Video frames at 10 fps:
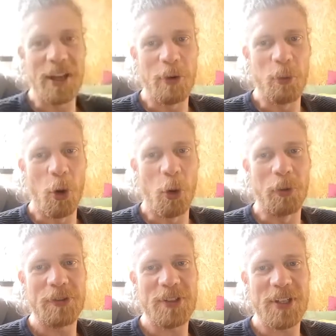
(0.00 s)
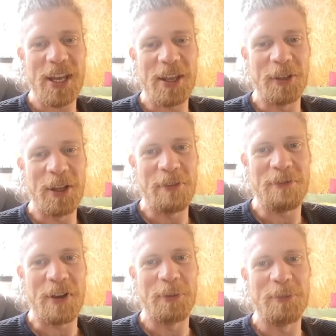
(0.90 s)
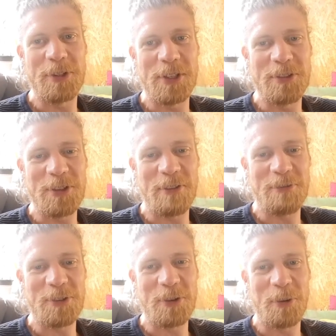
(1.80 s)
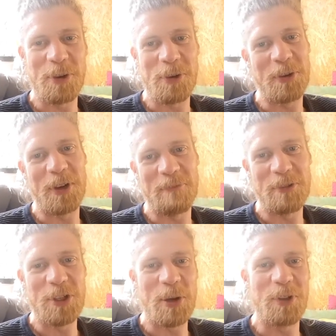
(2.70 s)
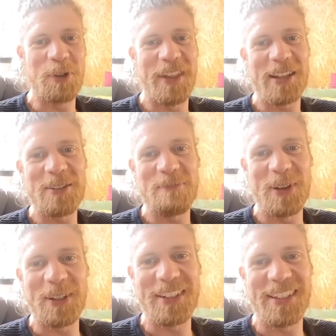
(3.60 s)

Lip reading: roles in films and stuff, so you could have jumped on that. But